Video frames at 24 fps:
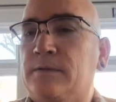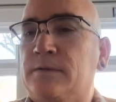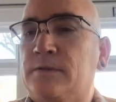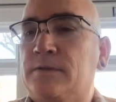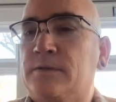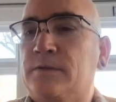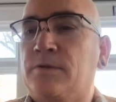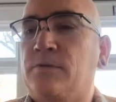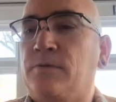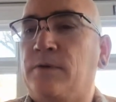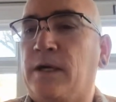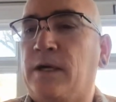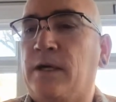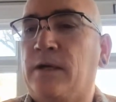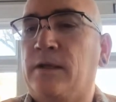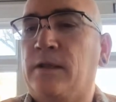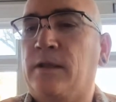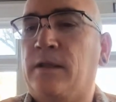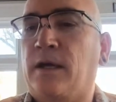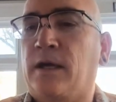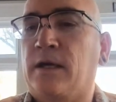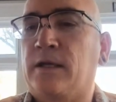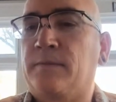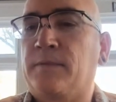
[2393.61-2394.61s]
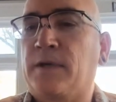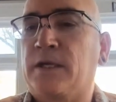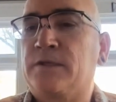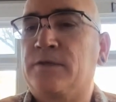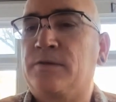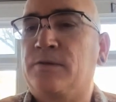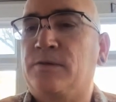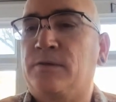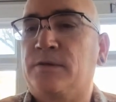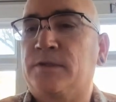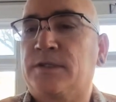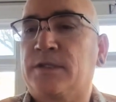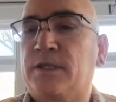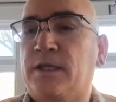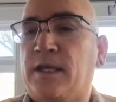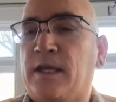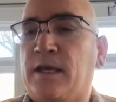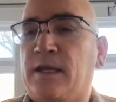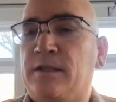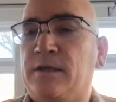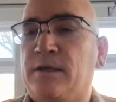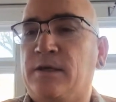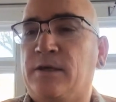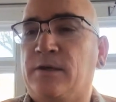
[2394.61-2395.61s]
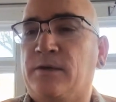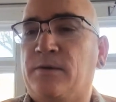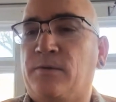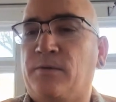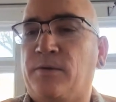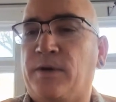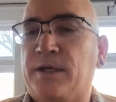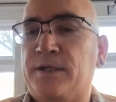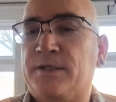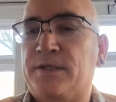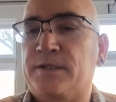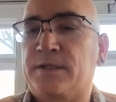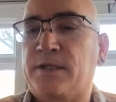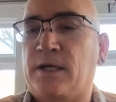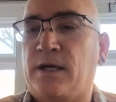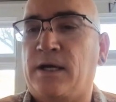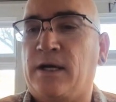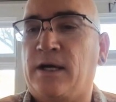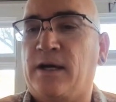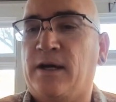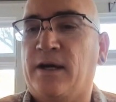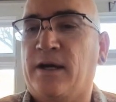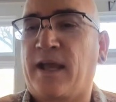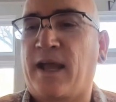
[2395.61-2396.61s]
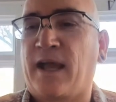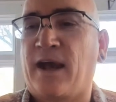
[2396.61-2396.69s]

to wear a lot of my tools together Wings of Tok,